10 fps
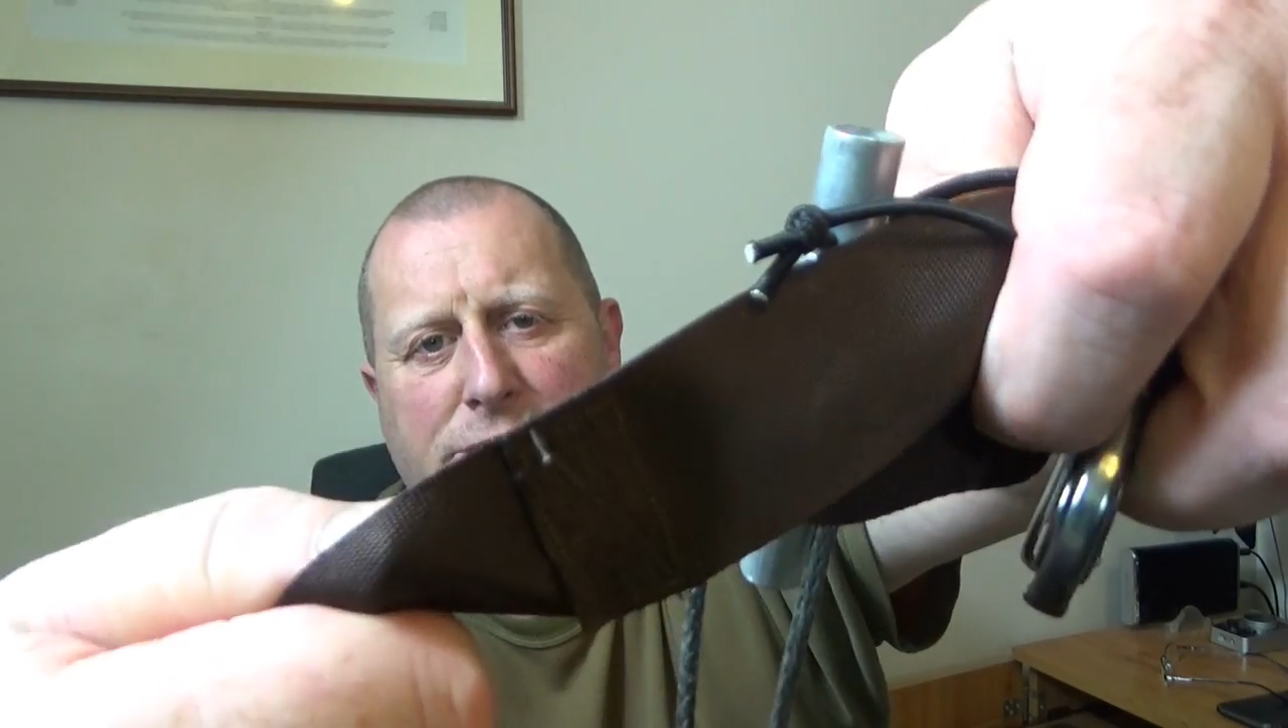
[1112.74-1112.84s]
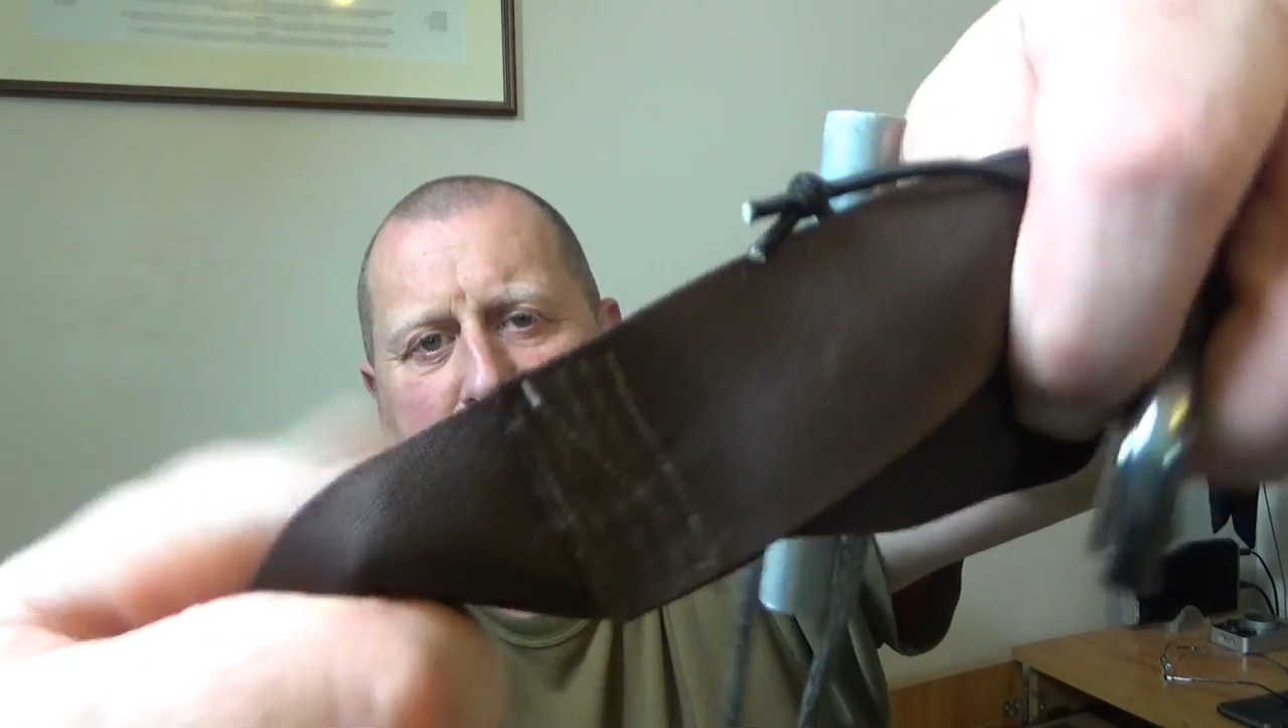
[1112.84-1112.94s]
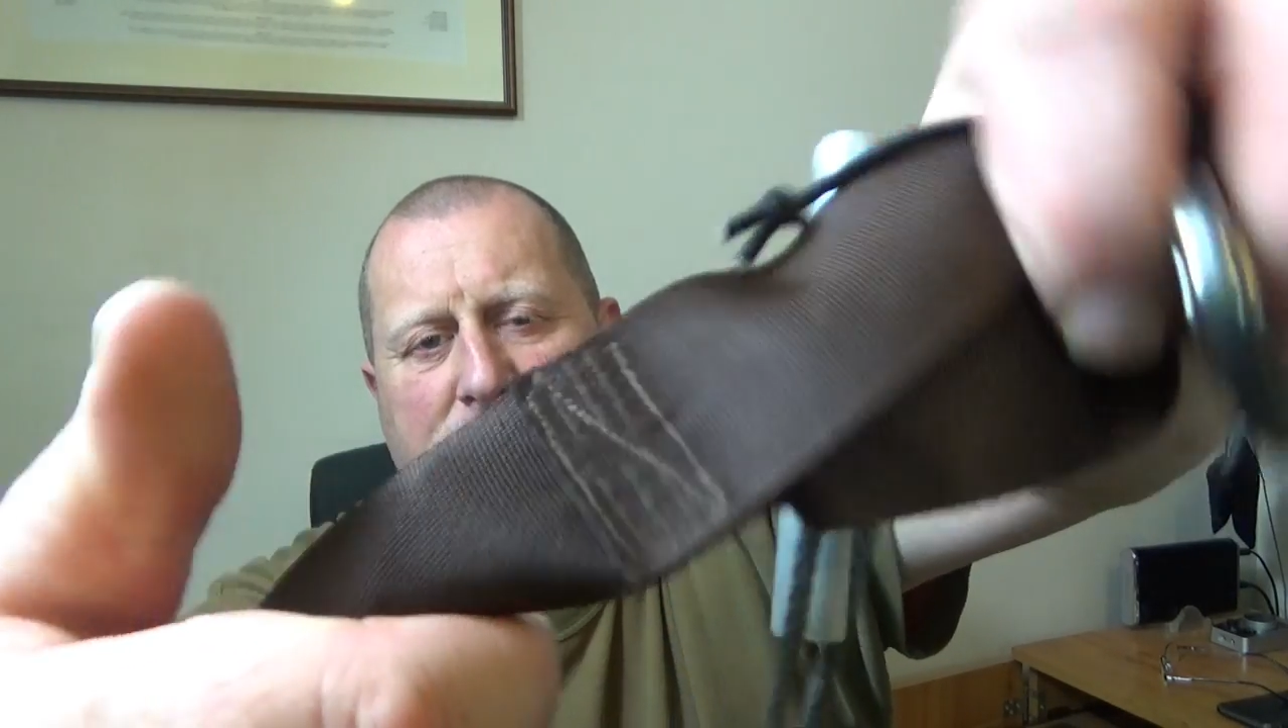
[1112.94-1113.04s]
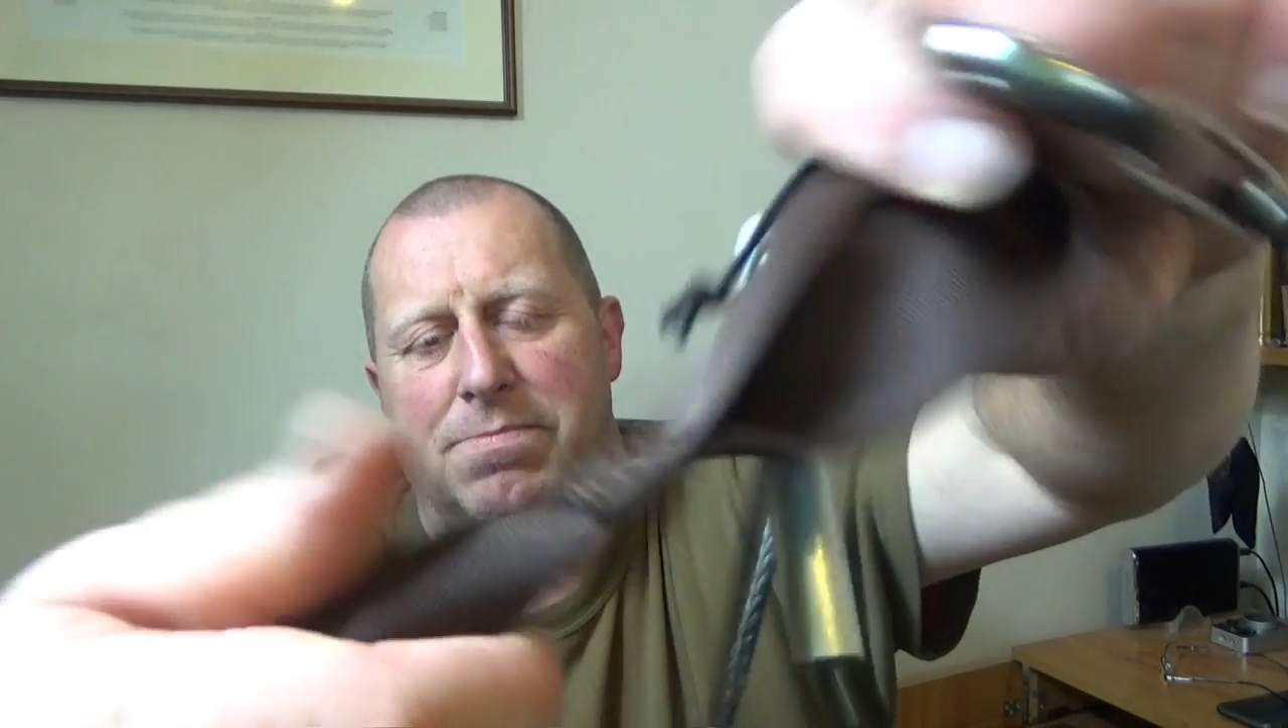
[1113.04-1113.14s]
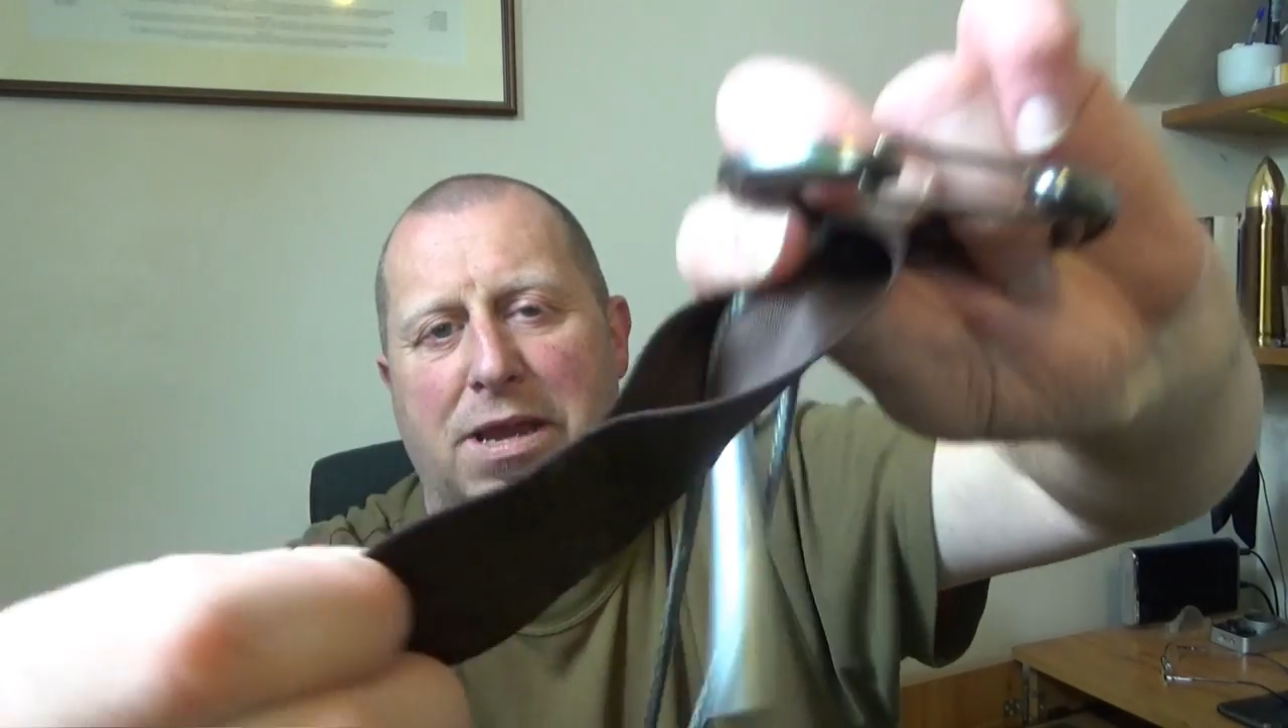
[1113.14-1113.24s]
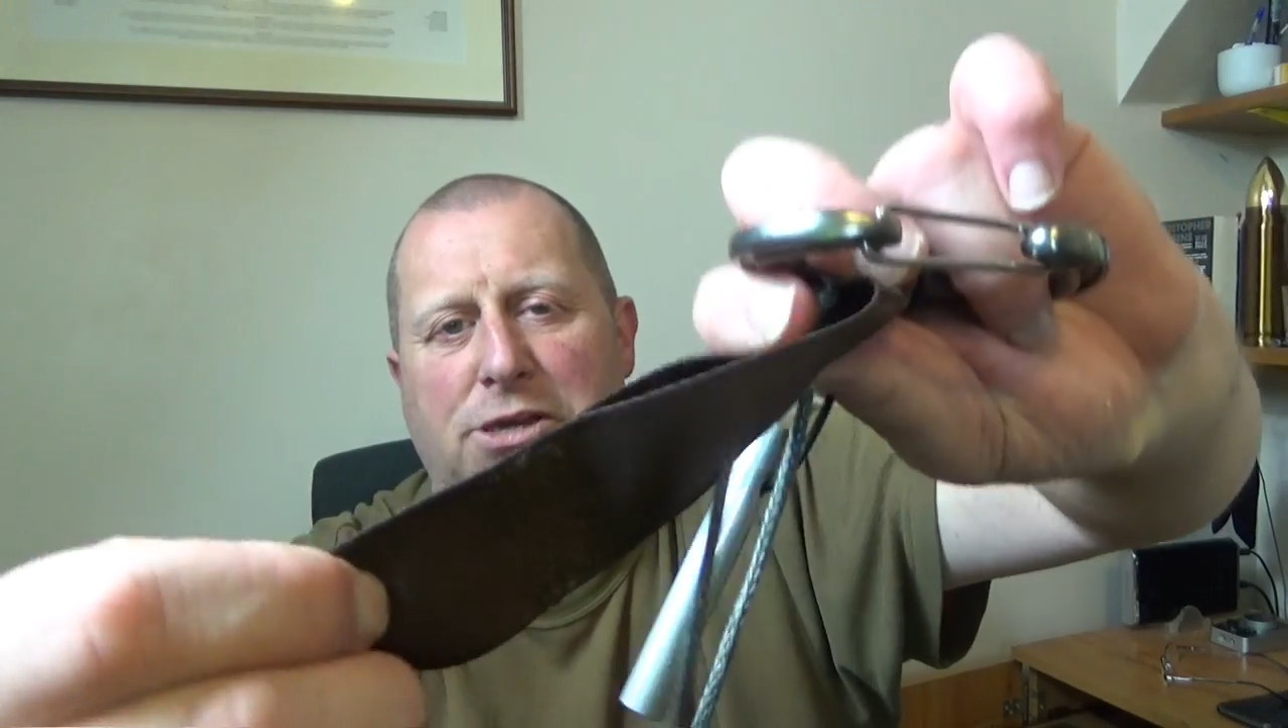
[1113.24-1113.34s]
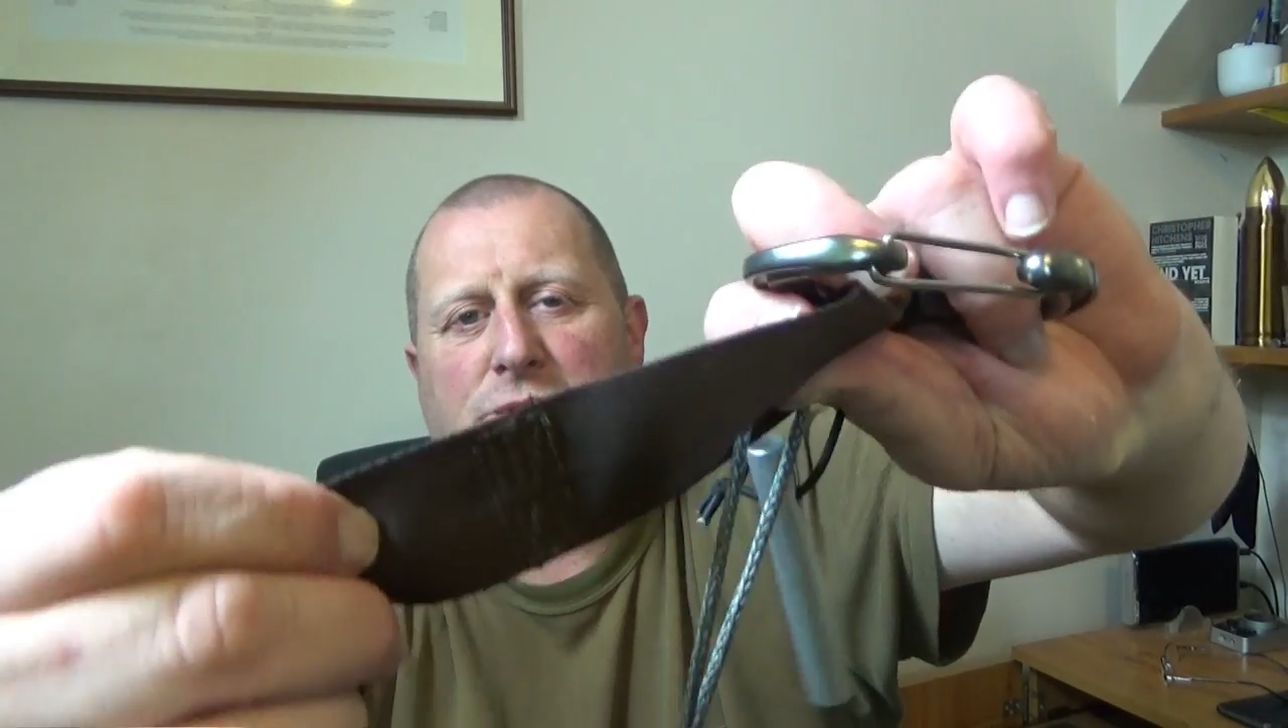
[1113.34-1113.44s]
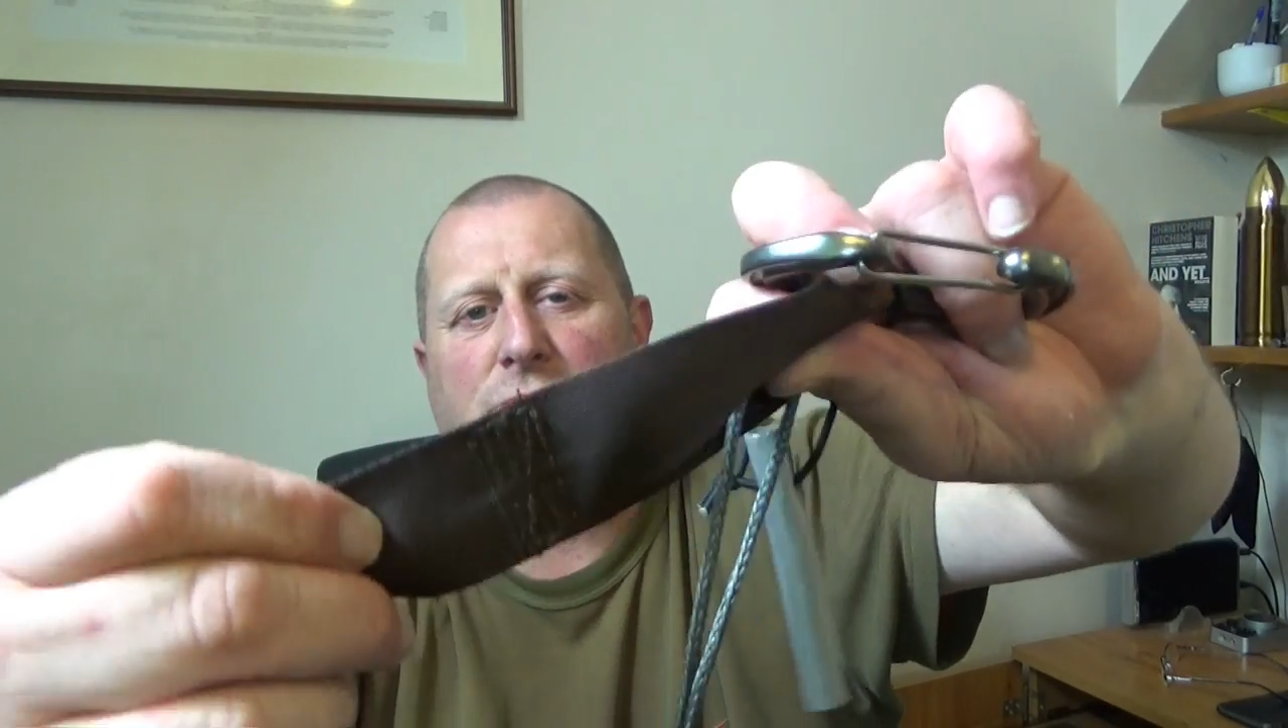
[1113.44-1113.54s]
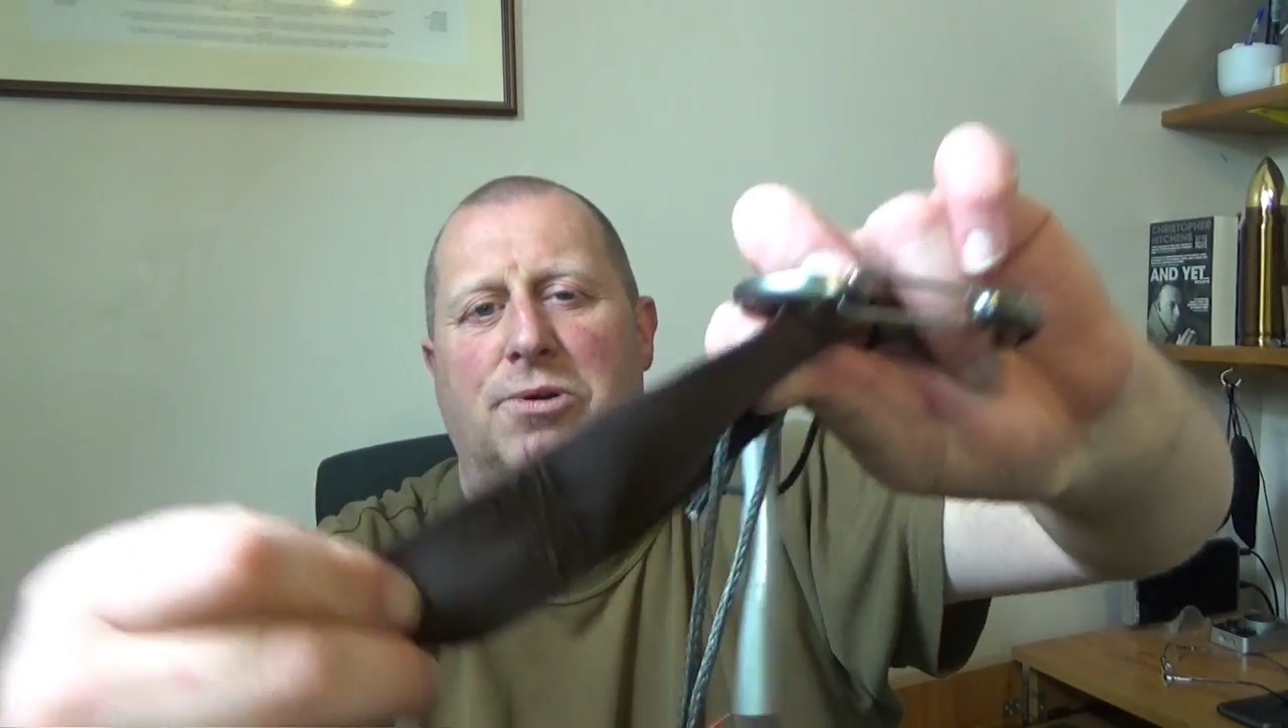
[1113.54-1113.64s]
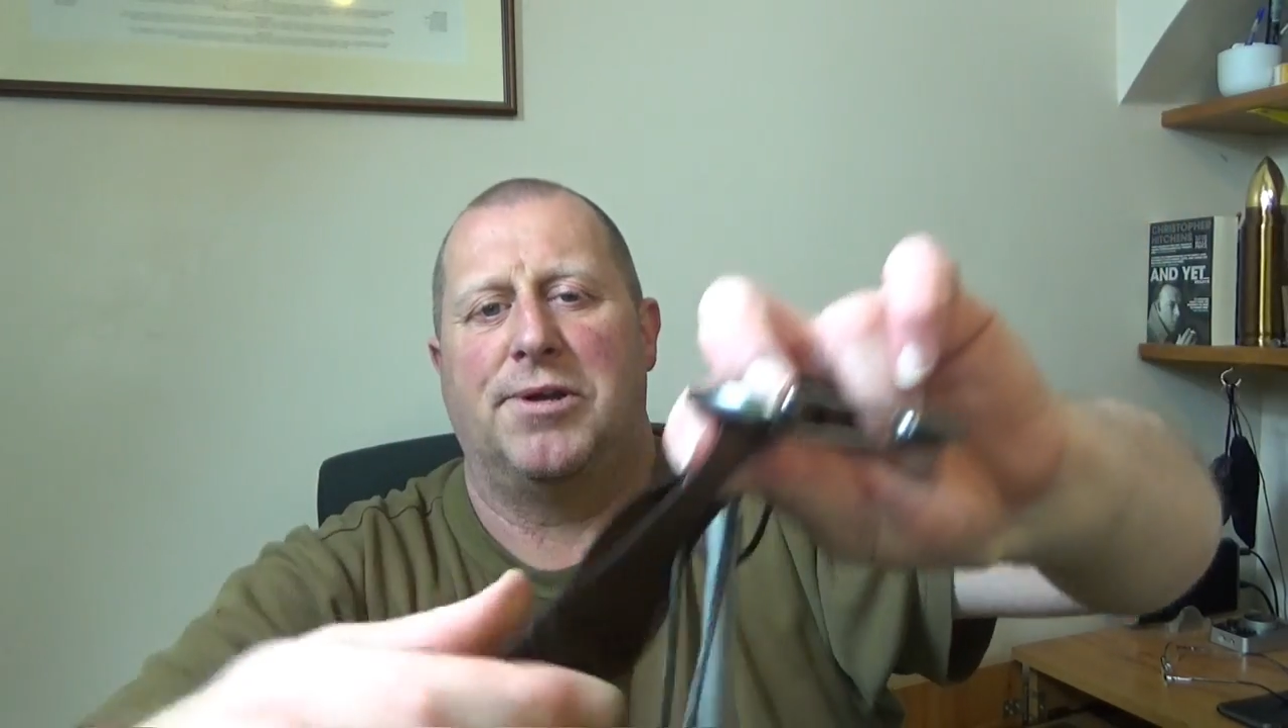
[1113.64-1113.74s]
just to make
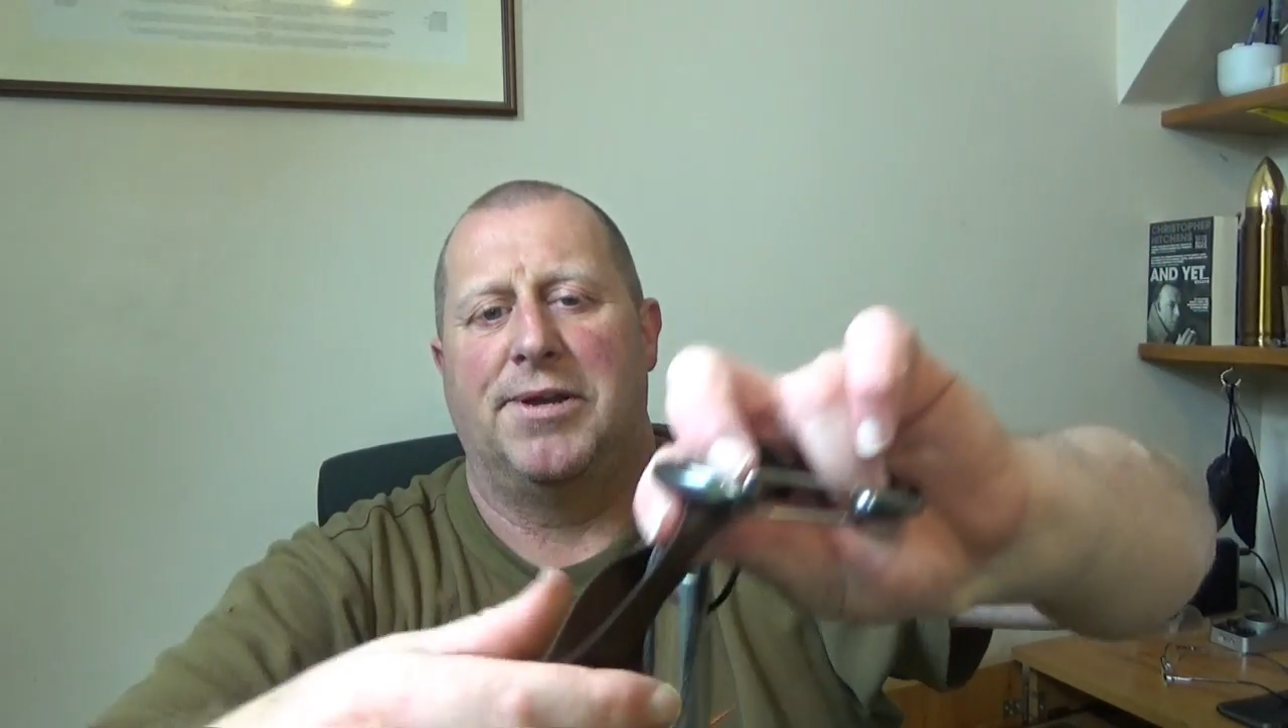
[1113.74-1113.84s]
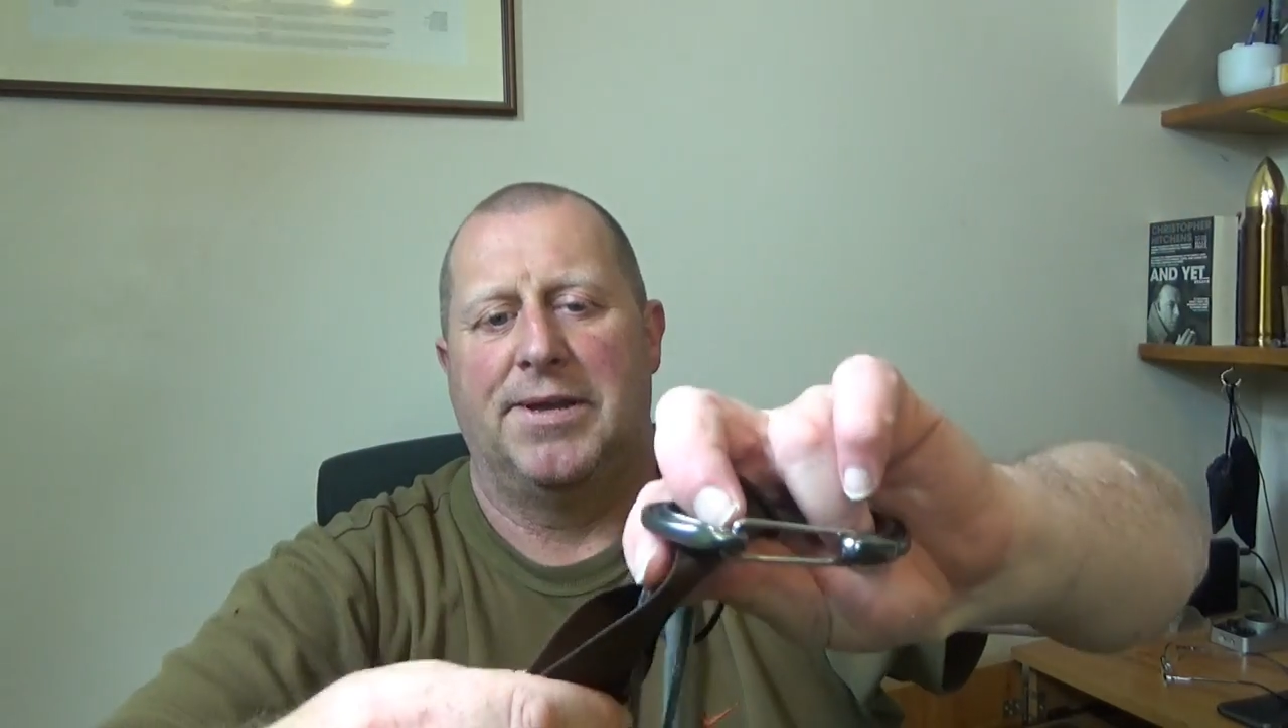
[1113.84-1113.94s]
sure,